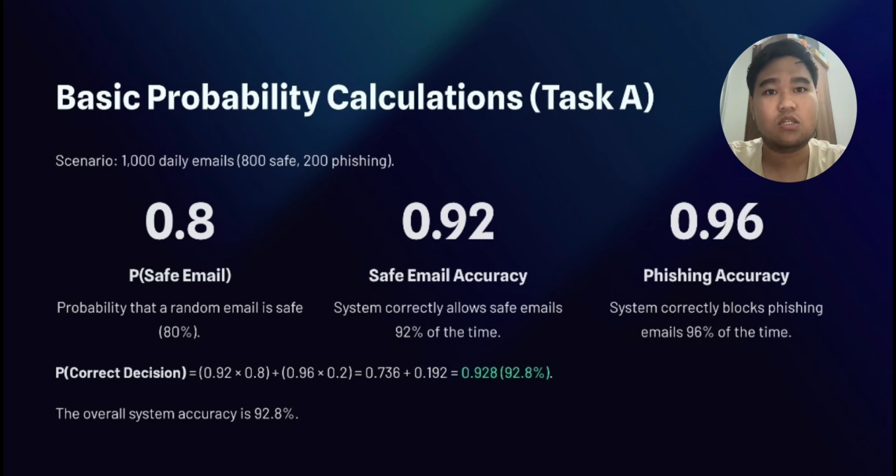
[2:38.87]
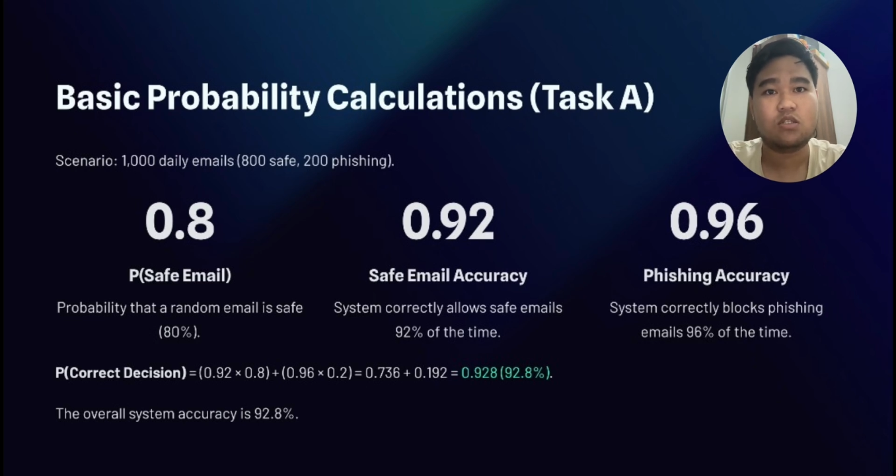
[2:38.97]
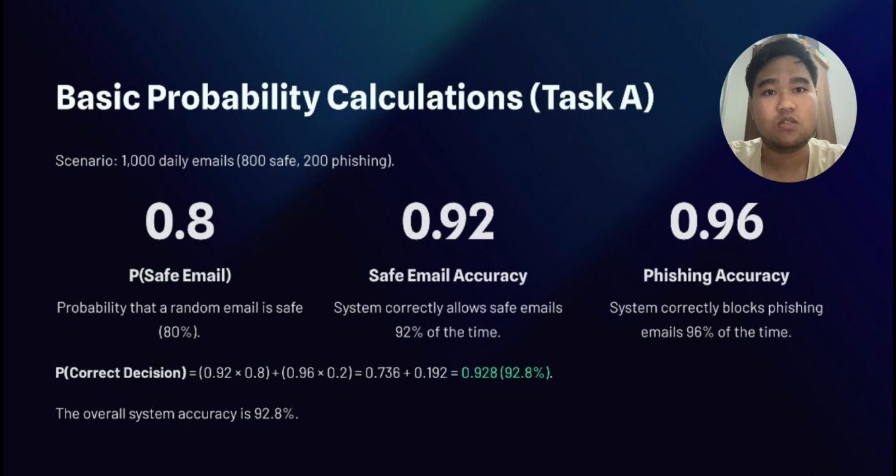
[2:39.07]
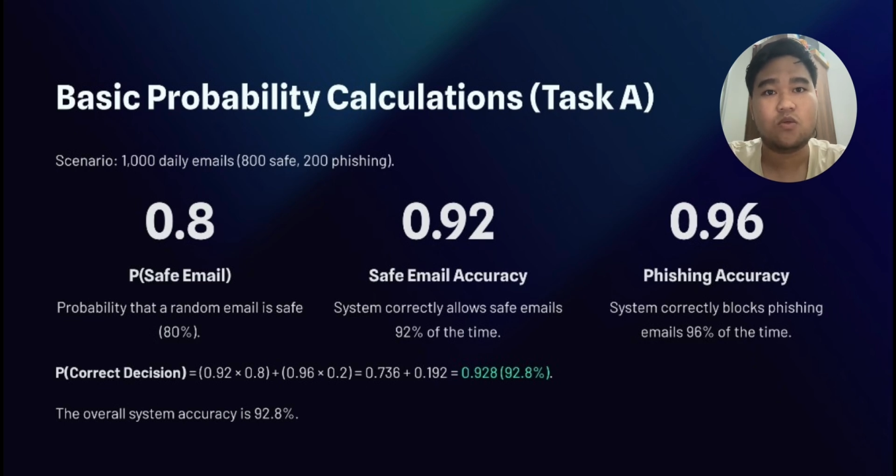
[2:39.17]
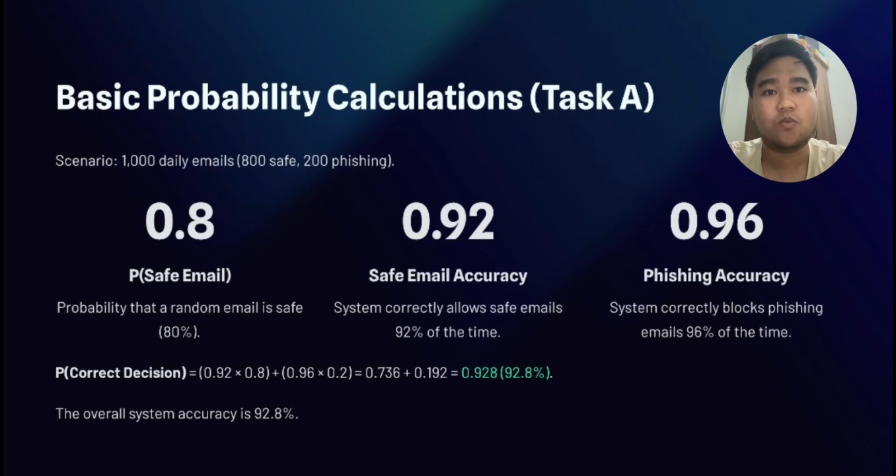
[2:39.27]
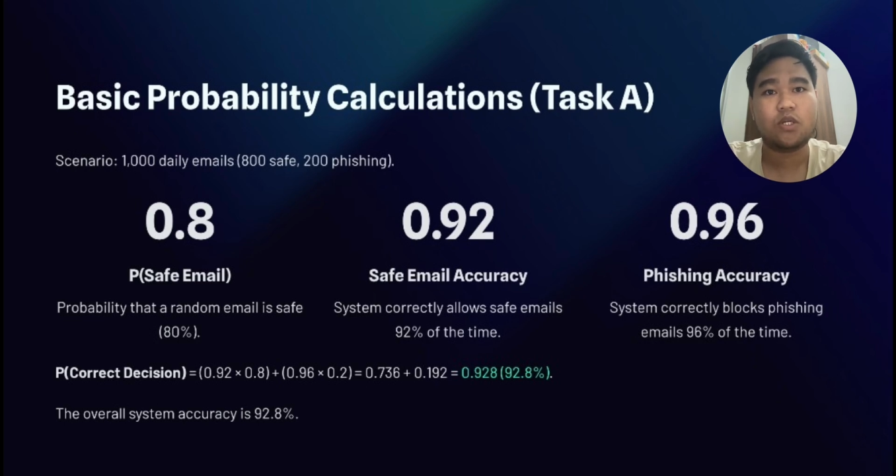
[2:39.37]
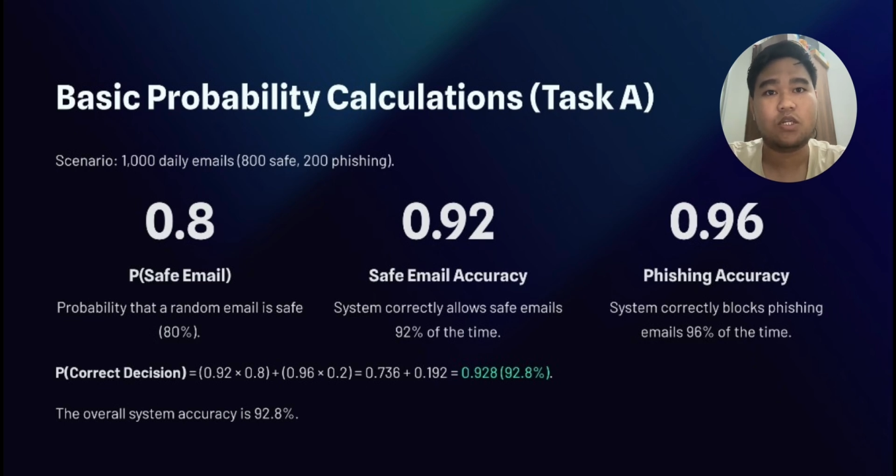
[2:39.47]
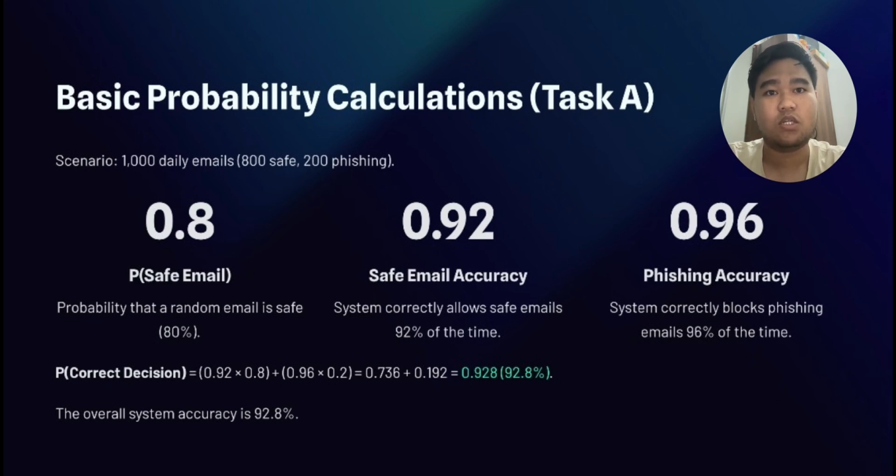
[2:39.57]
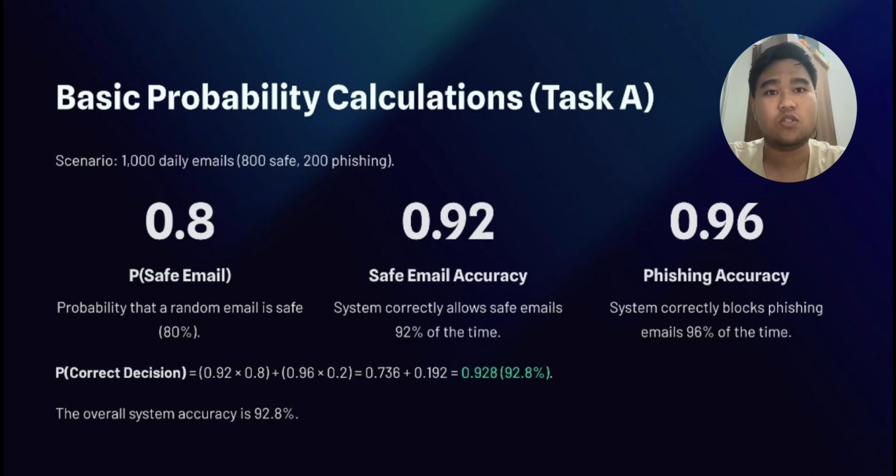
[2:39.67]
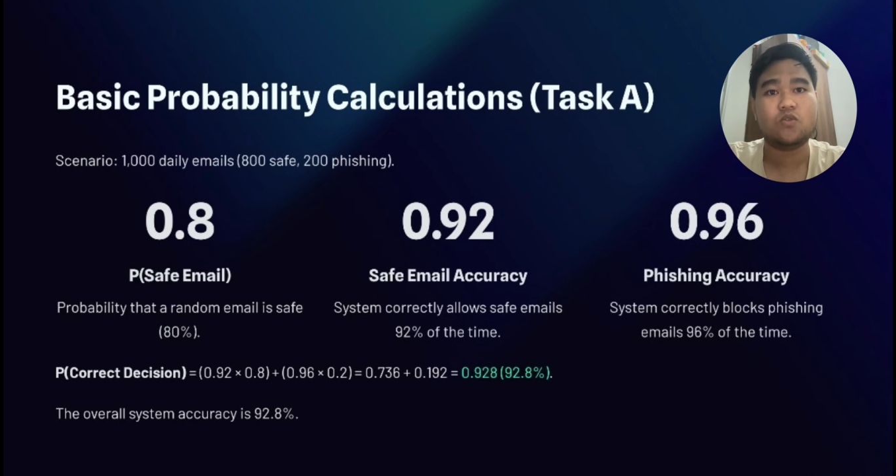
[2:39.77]

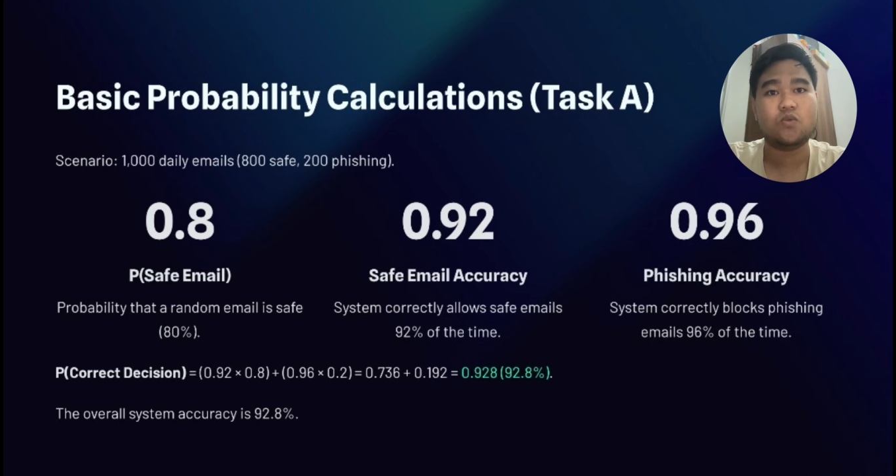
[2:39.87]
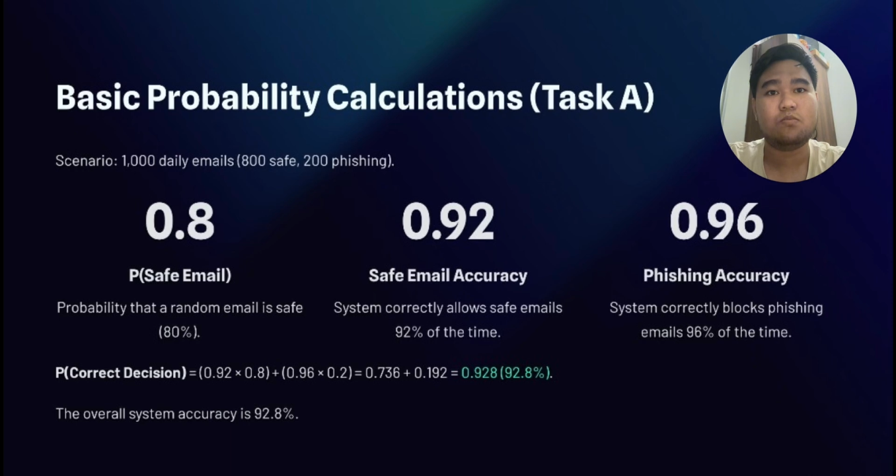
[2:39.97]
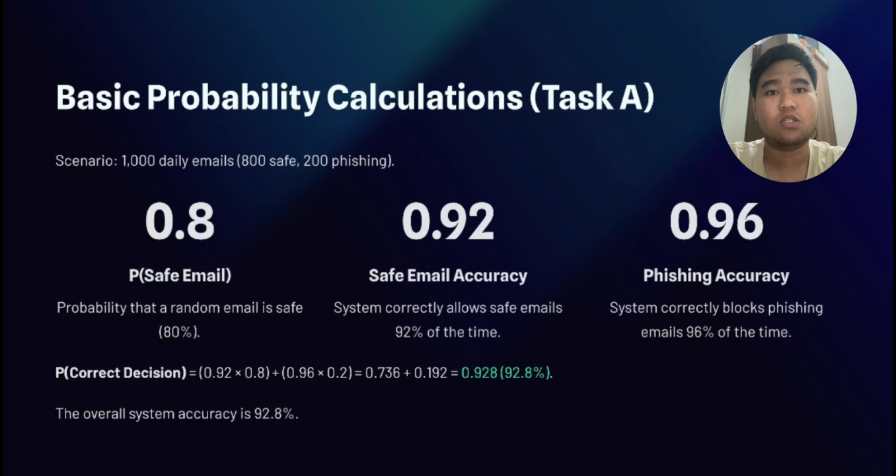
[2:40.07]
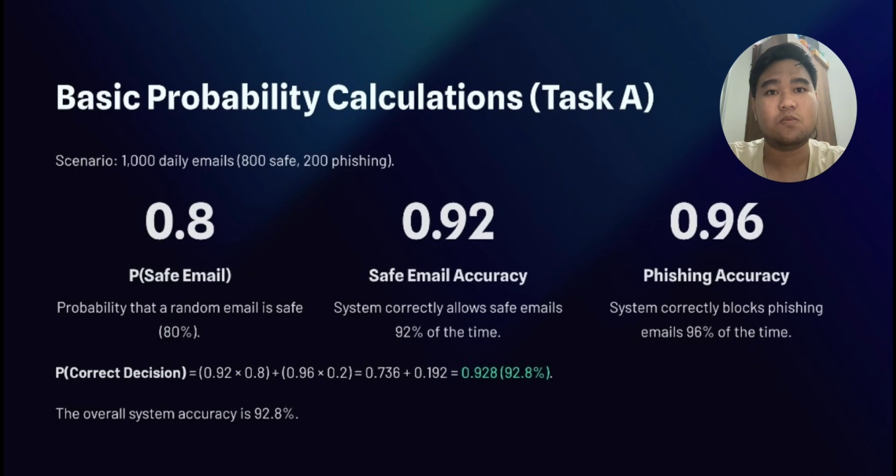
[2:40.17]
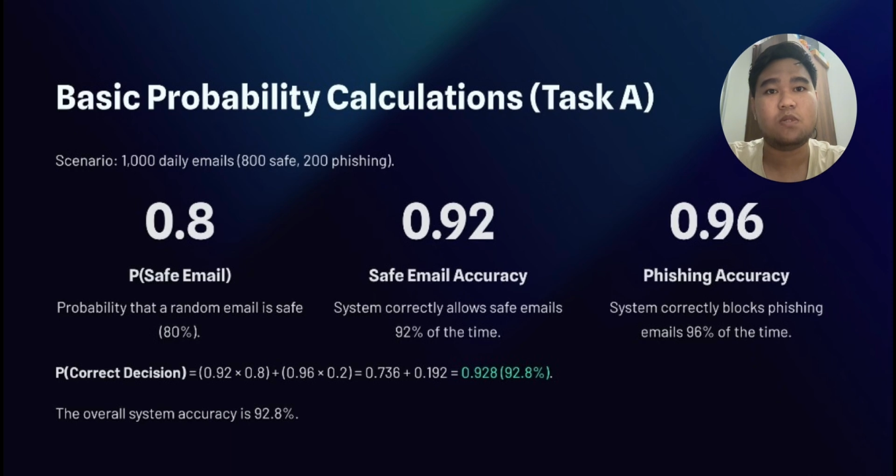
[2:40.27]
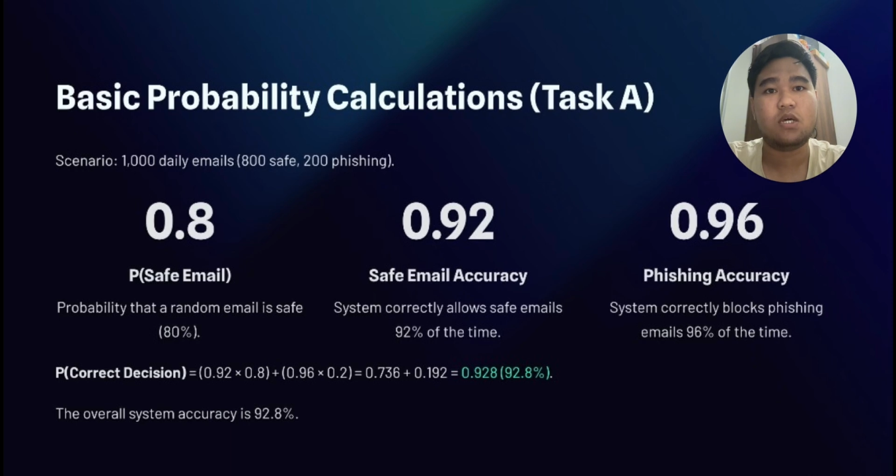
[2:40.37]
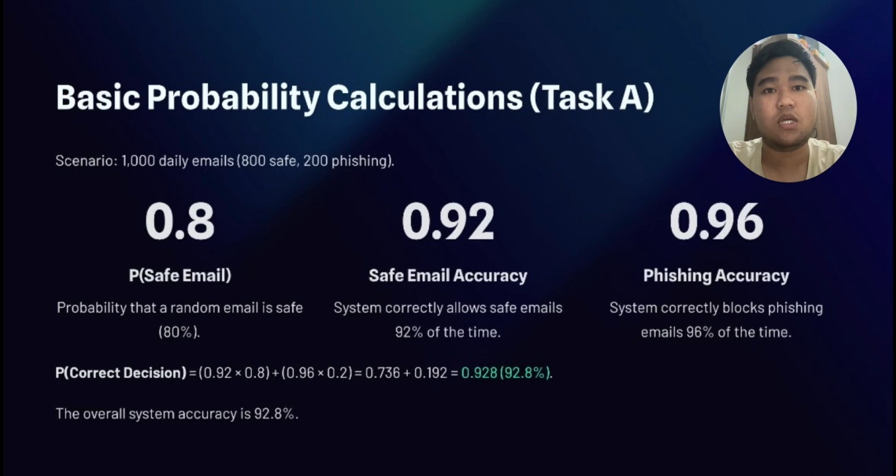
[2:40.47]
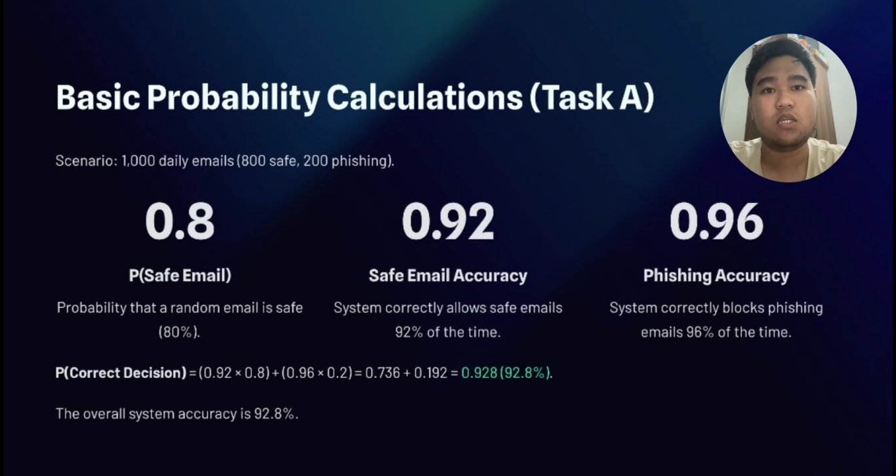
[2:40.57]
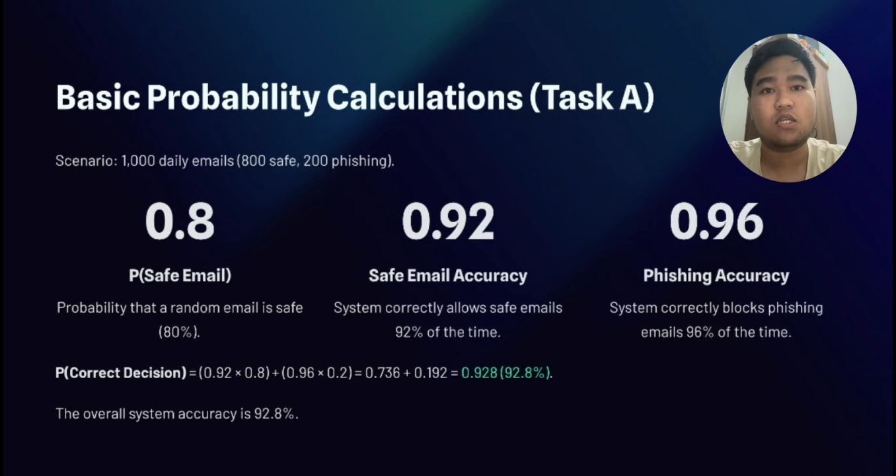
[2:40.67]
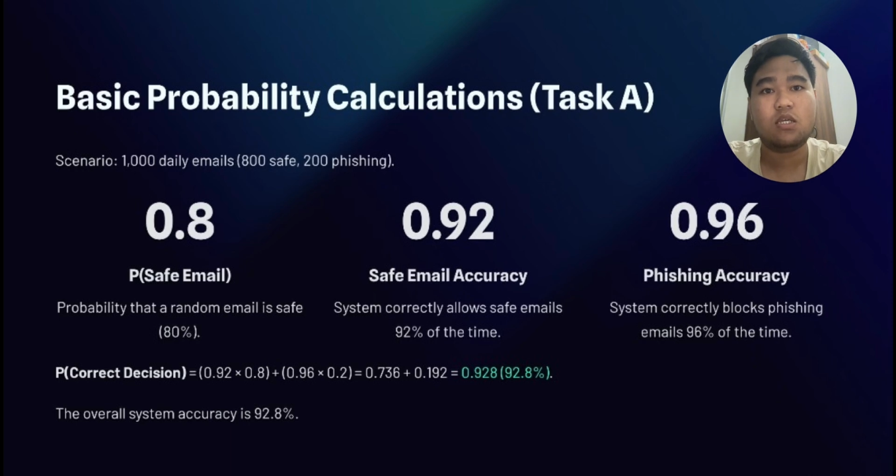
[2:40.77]
0.92 multiply